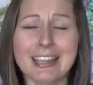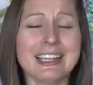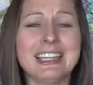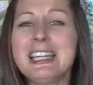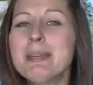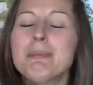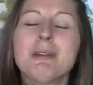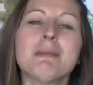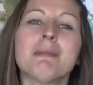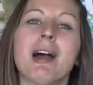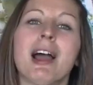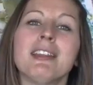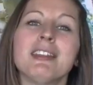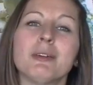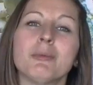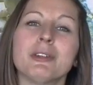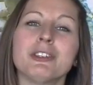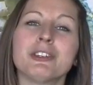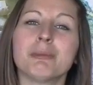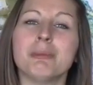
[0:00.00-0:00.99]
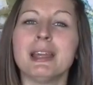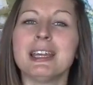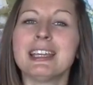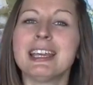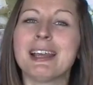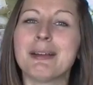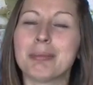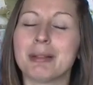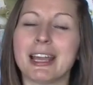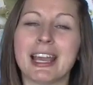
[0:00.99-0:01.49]
keep in mind that when you're
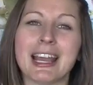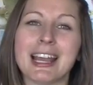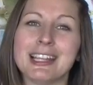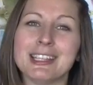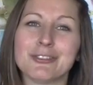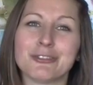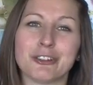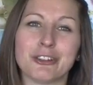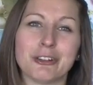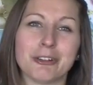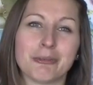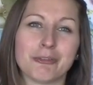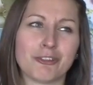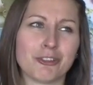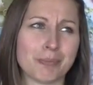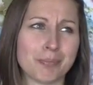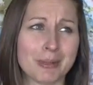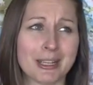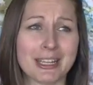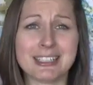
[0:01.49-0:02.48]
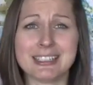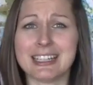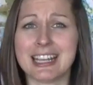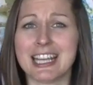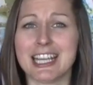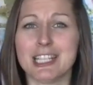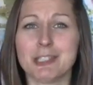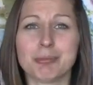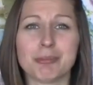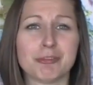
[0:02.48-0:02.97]
making plans for big
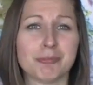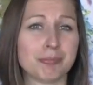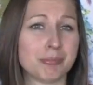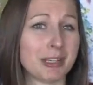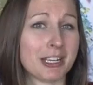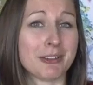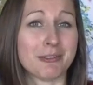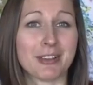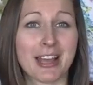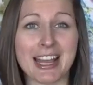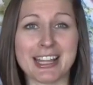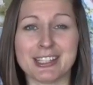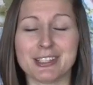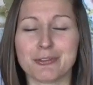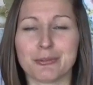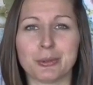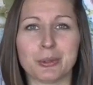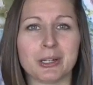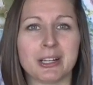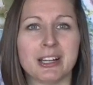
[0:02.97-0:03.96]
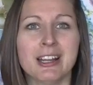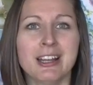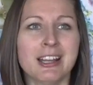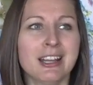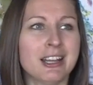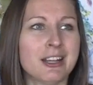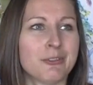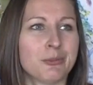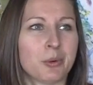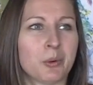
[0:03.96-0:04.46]
days, for big events, for
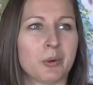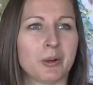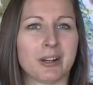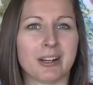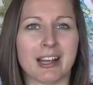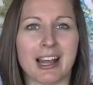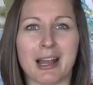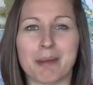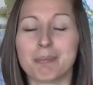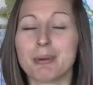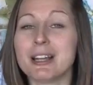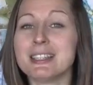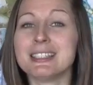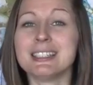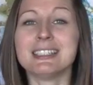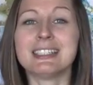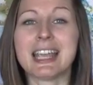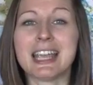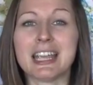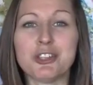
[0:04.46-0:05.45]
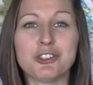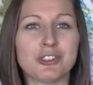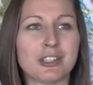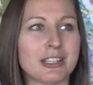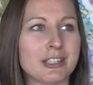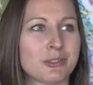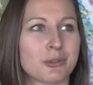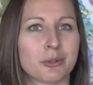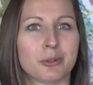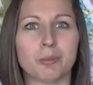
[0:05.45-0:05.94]

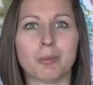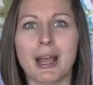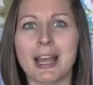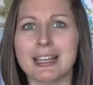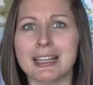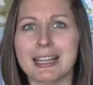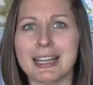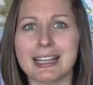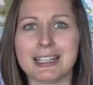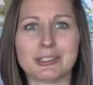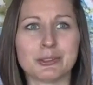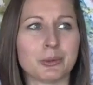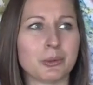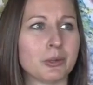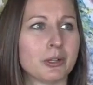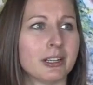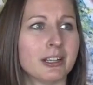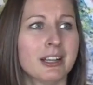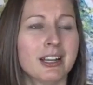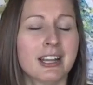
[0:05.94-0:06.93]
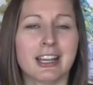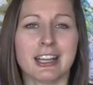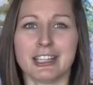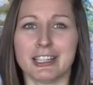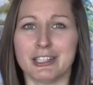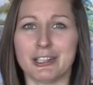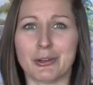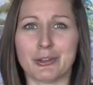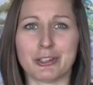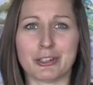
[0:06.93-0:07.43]
presentations or weddings, or
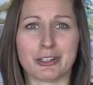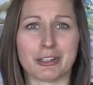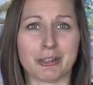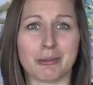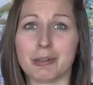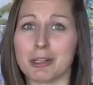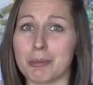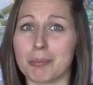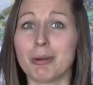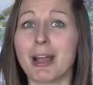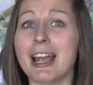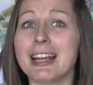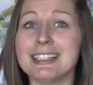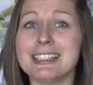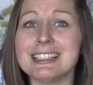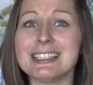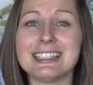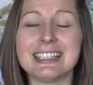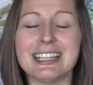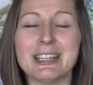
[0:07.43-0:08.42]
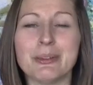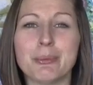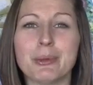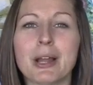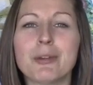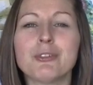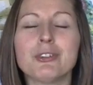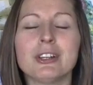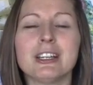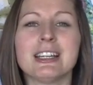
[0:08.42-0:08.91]
your pregnancy,
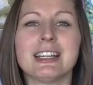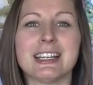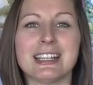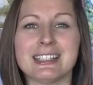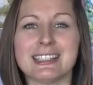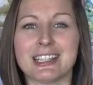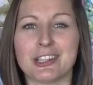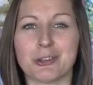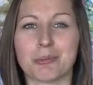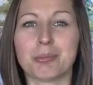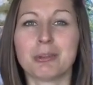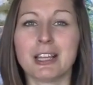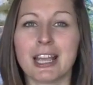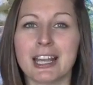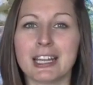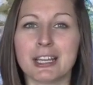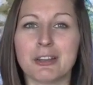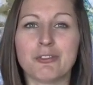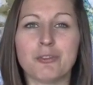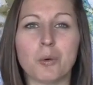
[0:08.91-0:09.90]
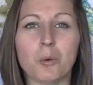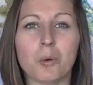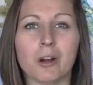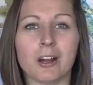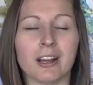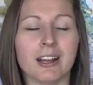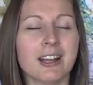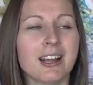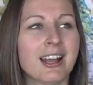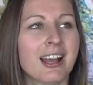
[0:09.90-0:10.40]
whatever it is that you're planning
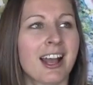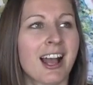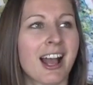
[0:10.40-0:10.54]
for,